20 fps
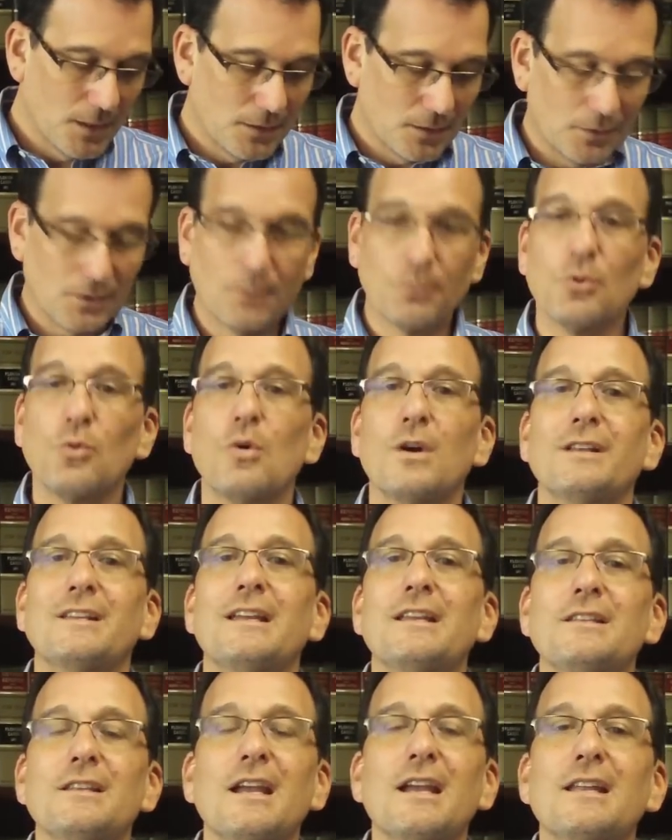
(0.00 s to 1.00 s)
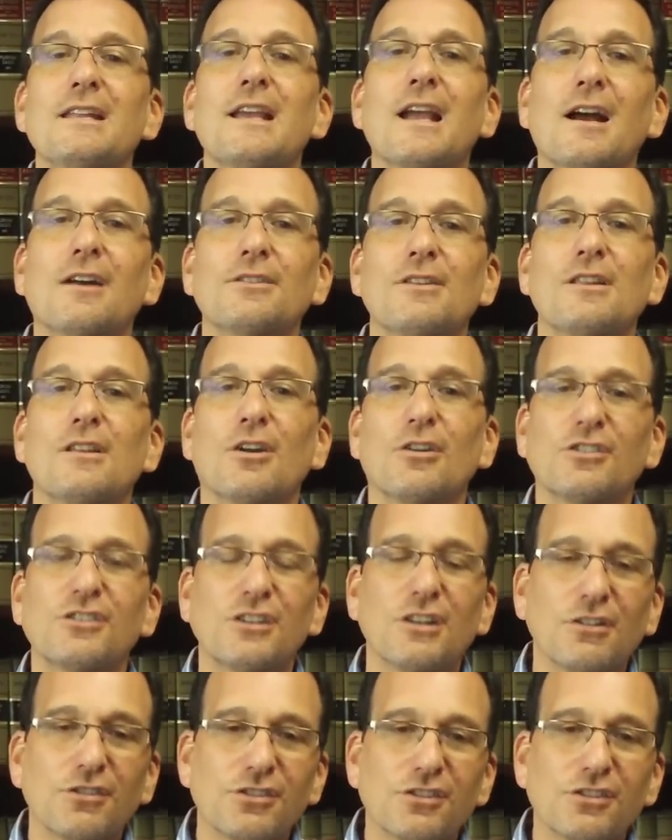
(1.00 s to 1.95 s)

Now, number one, in Dade County, there are still